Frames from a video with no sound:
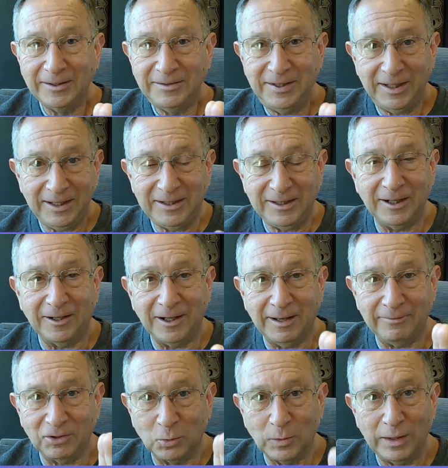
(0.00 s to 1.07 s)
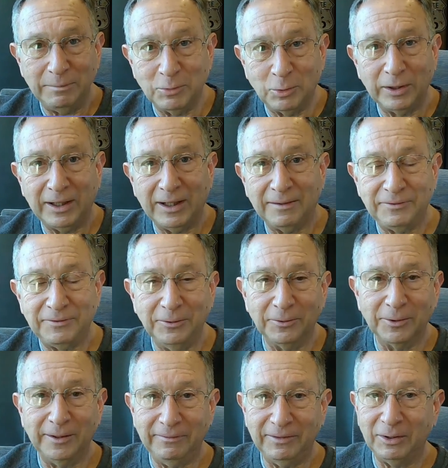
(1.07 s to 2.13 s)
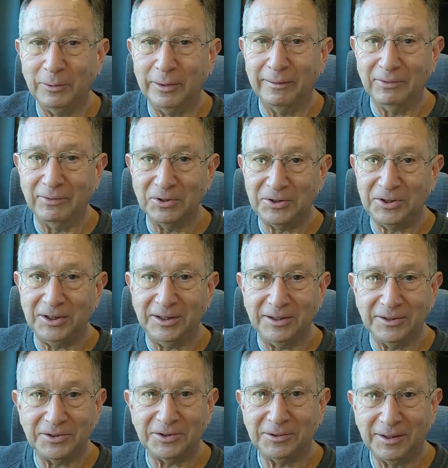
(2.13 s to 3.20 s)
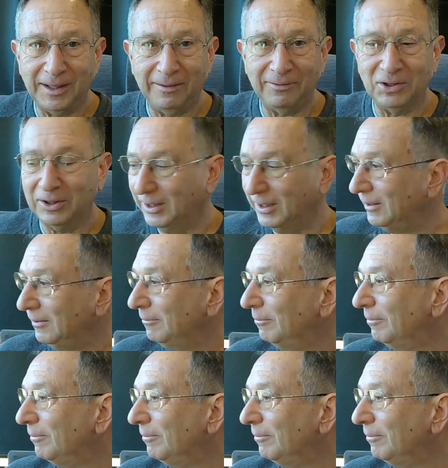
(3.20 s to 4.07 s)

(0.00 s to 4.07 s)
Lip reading: Take care. Have a great morning, afternoon, or evening whenever you're seeing this. Have a good day.